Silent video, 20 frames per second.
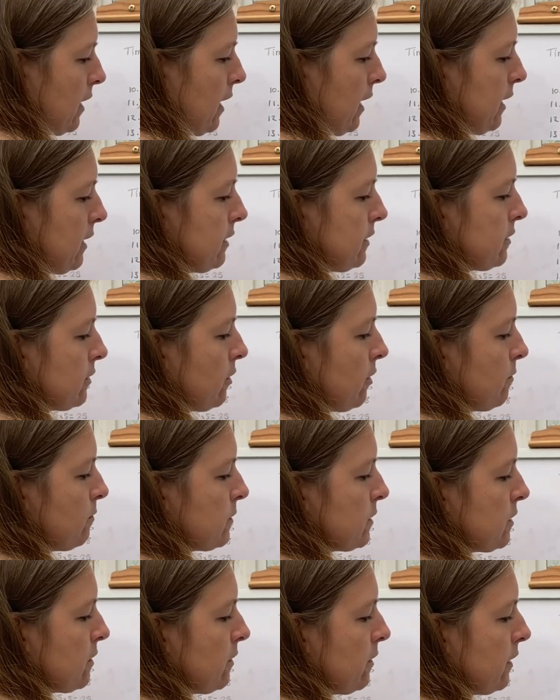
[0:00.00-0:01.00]
8 times
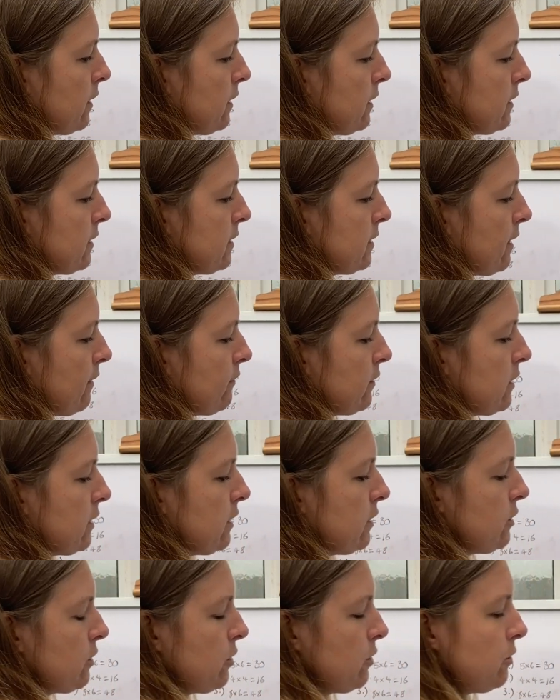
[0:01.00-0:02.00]
9 is
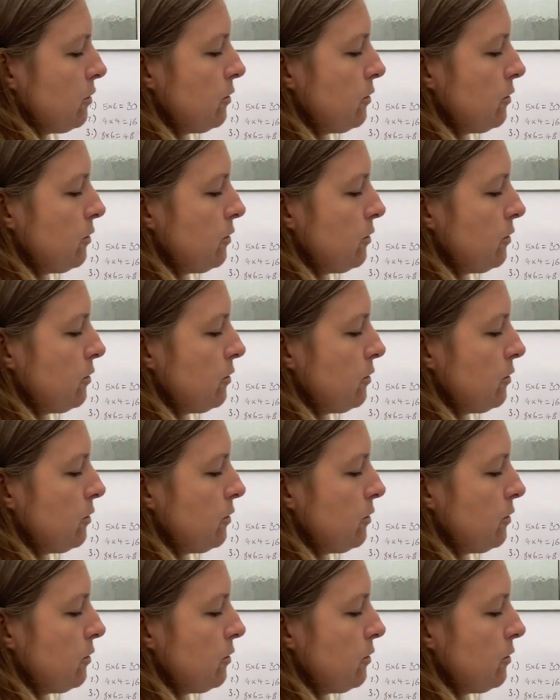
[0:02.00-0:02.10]
72.